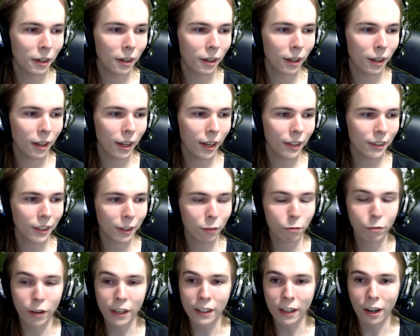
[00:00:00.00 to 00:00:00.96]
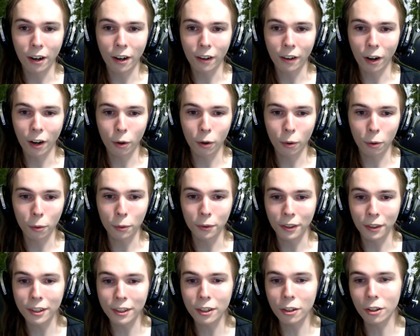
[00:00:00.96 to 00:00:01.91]
and like fight our
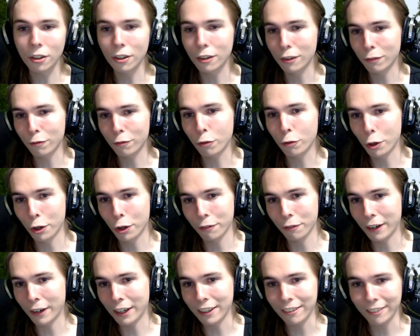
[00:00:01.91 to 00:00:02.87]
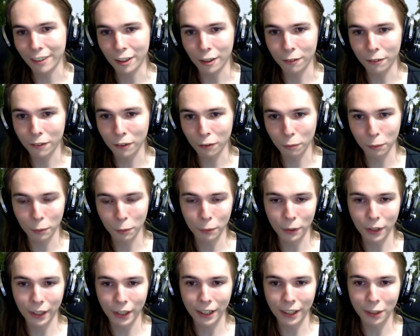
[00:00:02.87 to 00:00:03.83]
own little fort of ice elves, because we were
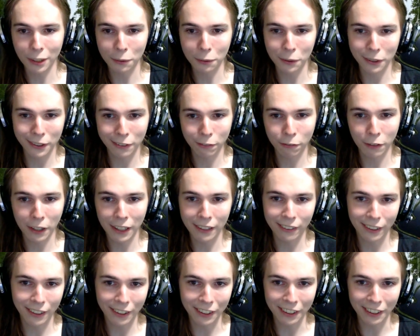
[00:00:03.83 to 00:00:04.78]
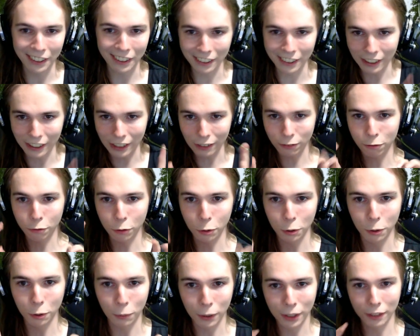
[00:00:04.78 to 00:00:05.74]
like going to fight like an elite
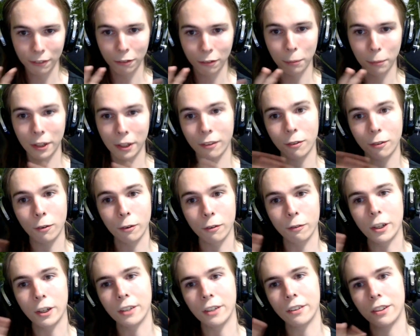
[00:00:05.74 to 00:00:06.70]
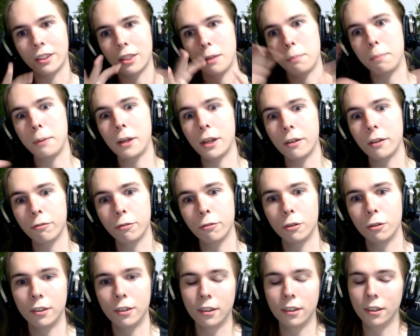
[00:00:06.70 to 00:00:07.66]
fort while everybody else was fighting like the big
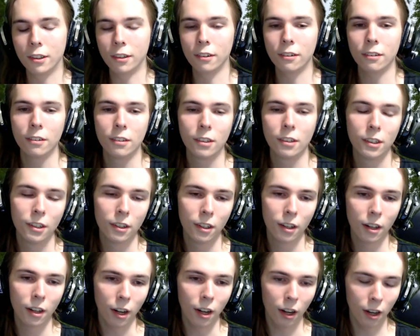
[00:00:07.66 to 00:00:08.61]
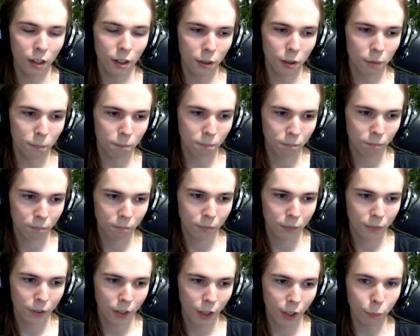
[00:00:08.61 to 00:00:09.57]
fort, and I
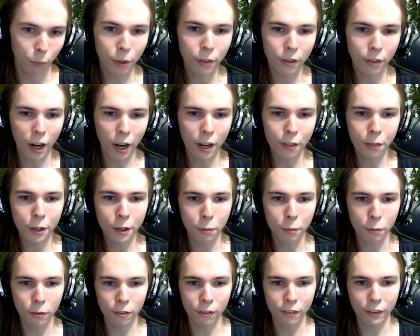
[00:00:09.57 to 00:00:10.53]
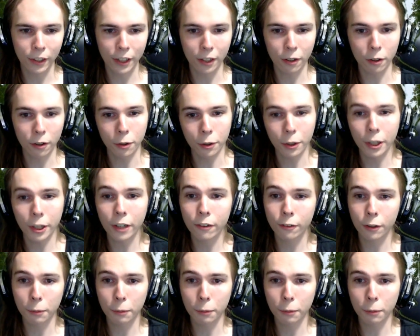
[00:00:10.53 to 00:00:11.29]
thought it was just like, oh, you guys are gonna be